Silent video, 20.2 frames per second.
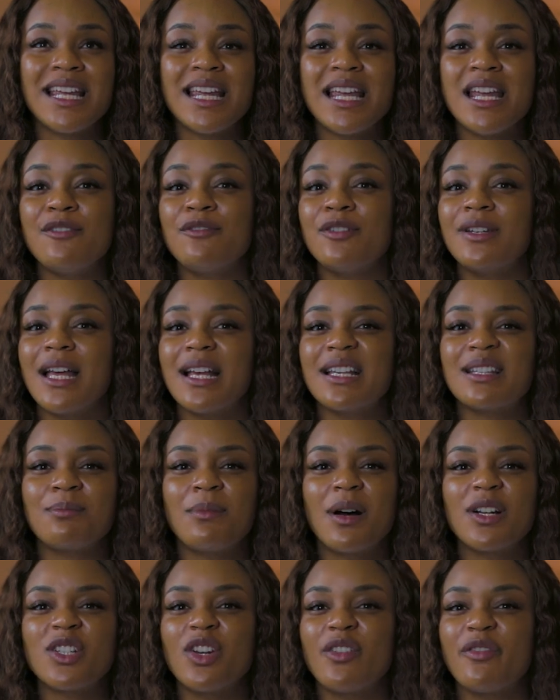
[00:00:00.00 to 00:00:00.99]
even as
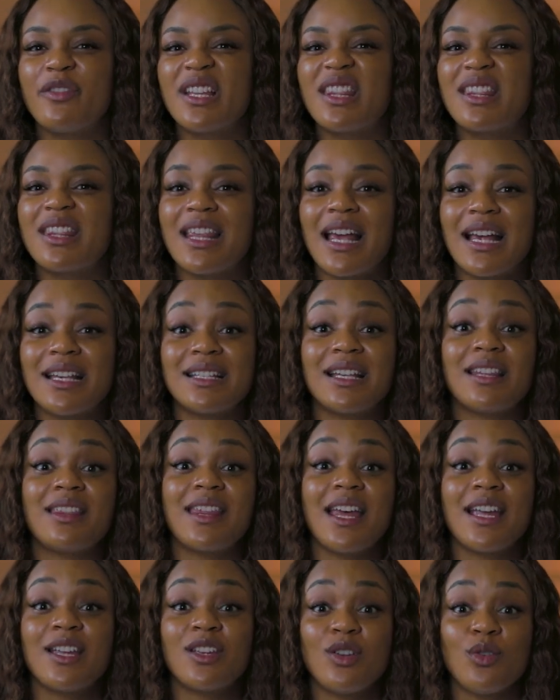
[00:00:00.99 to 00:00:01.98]
much of it as a
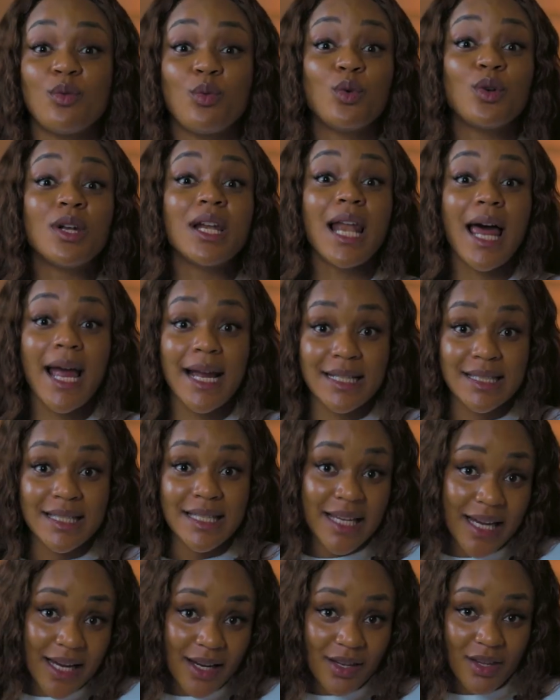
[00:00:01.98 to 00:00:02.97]
thank you, would like to
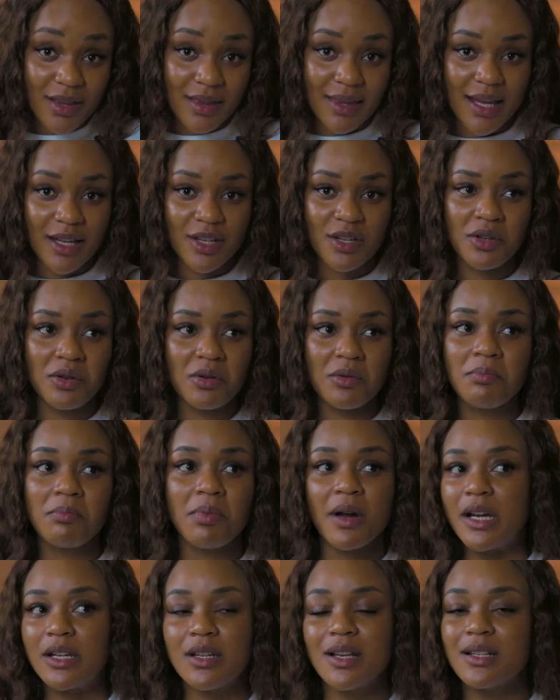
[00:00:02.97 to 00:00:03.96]
hear the thank you,
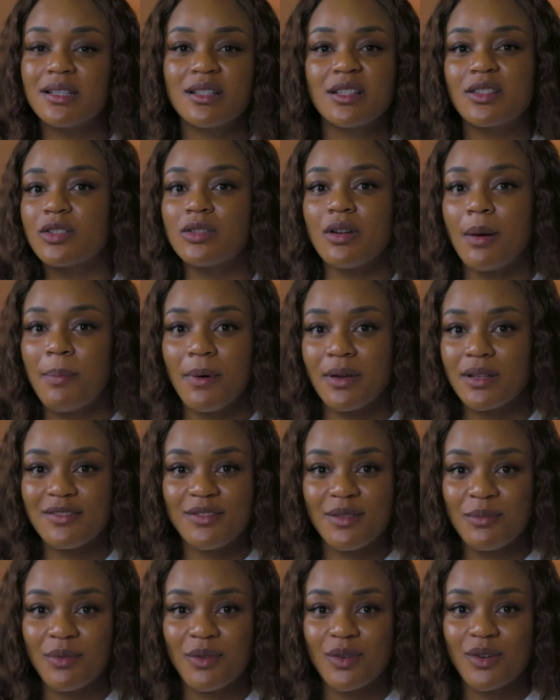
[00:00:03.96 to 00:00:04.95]
but it doesn't stop us
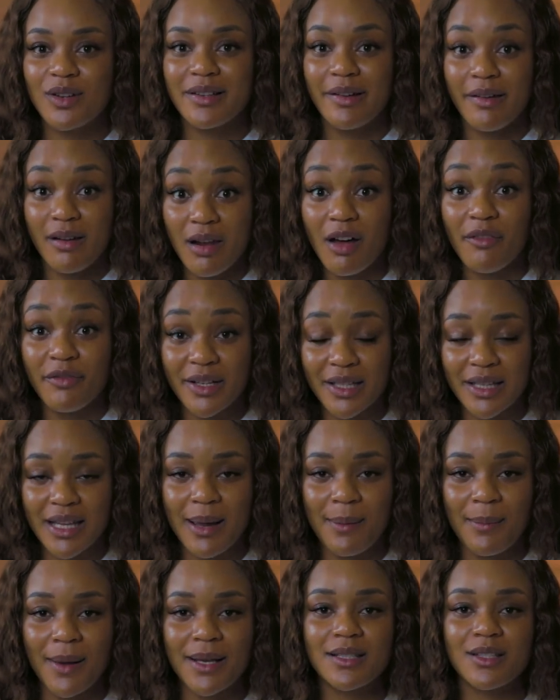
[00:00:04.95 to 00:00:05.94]
from loving
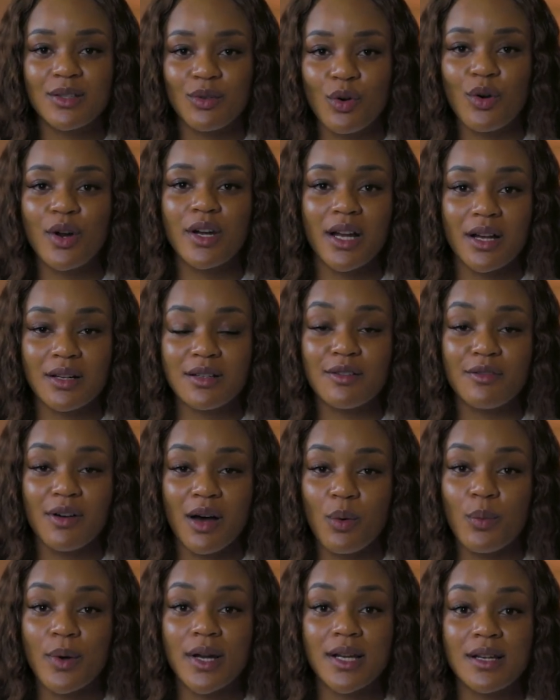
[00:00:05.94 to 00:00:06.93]
them and still going out of
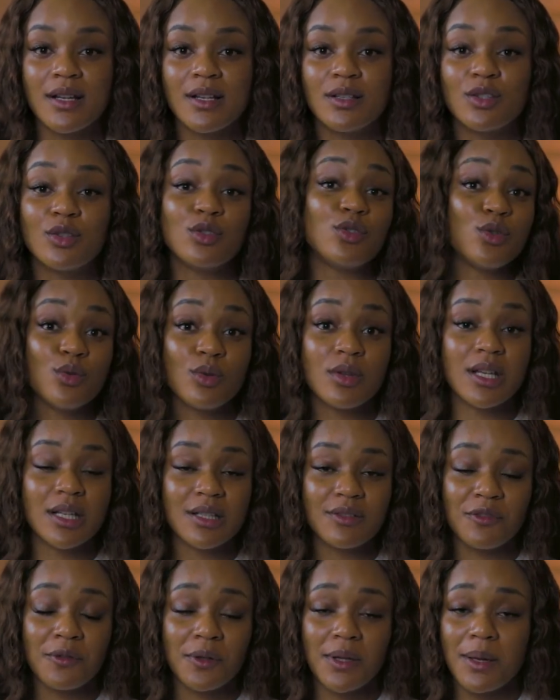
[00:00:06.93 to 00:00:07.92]
our way to do
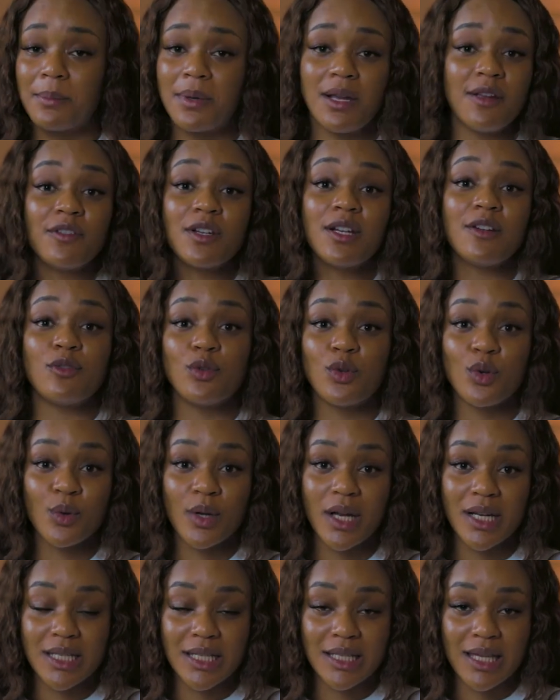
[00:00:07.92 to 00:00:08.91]
things for them, even if we don't
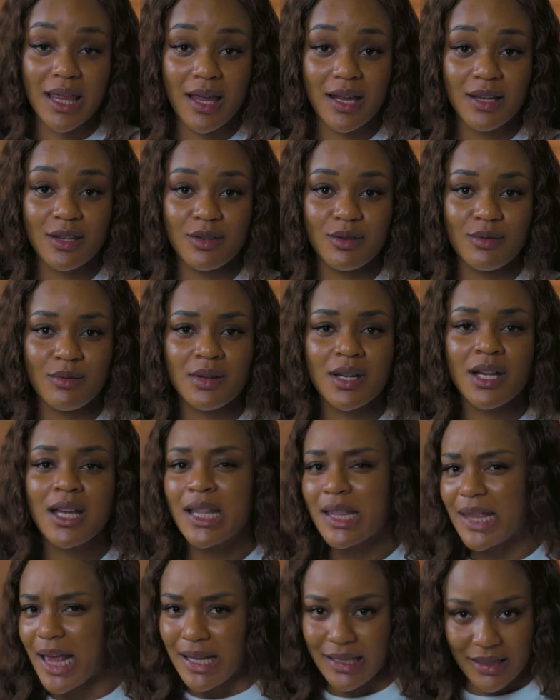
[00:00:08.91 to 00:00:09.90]
get a thank you.
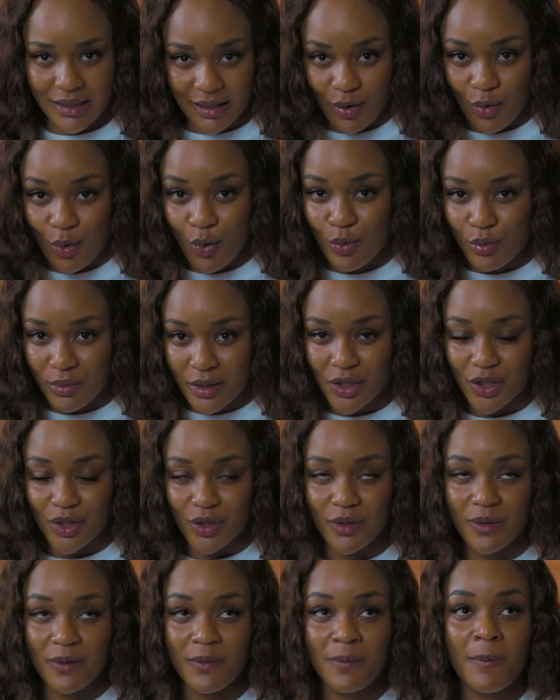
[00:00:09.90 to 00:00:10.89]
That's a who
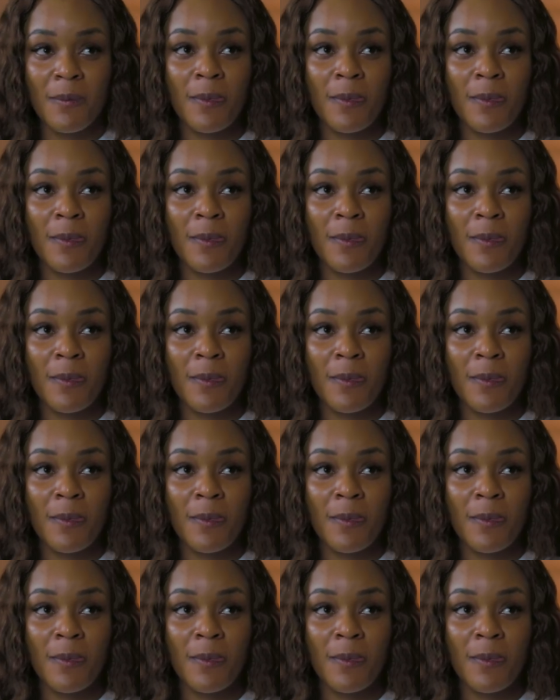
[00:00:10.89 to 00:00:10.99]
issue.